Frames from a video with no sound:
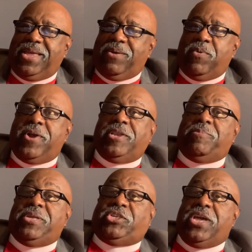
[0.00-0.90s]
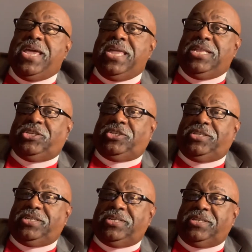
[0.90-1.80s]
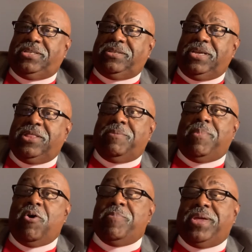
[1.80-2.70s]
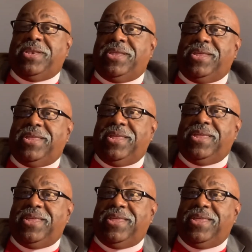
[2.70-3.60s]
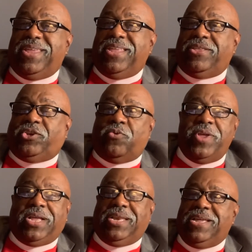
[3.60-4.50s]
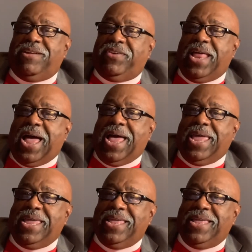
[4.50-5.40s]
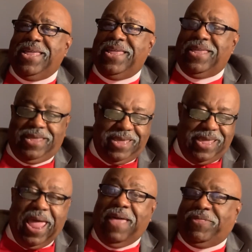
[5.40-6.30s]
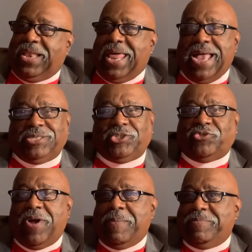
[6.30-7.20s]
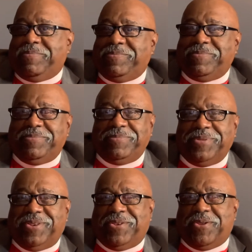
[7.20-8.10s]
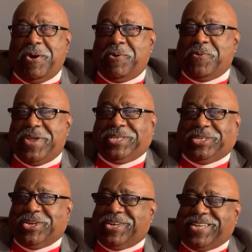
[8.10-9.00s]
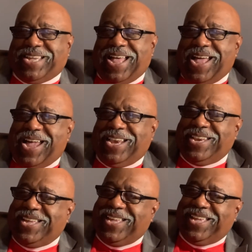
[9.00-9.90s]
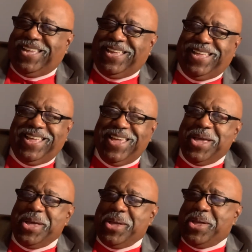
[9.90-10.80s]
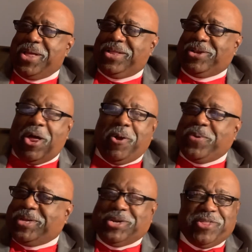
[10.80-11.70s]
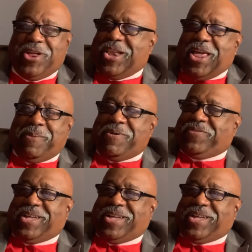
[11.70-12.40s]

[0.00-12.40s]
we're going to be changed in the moment, in the twinkling of an eye, at the last trump. Glory to God. Glory to the Lamb of